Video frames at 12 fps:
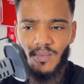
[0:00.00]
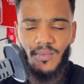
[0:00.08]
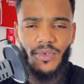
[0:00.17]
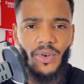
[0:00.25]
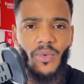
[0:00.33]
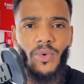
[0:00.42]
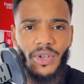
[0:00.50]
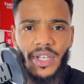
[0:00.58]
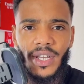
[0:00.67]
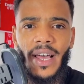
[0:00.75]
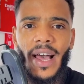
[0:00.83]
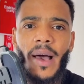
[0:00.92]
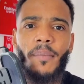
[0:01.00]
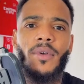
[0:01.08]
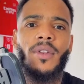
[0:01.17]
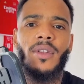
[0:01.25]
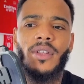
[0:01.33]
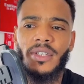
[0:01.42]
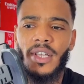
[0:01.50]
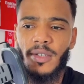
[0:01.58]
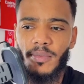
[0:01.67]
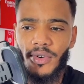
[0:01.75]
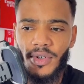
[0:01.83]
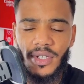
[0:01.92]
what's going to happen in a sense,
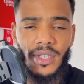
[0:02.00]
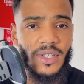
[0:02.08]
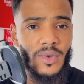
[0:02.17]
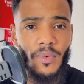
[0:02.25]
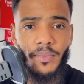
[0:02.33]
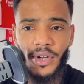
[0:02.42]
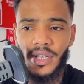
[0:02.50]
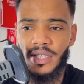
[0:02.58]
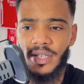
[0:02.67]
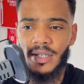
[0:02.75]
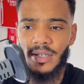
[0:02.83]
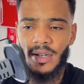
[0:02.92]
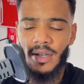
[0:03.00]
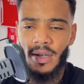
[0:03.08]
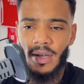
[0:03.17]
because it's still pre-season,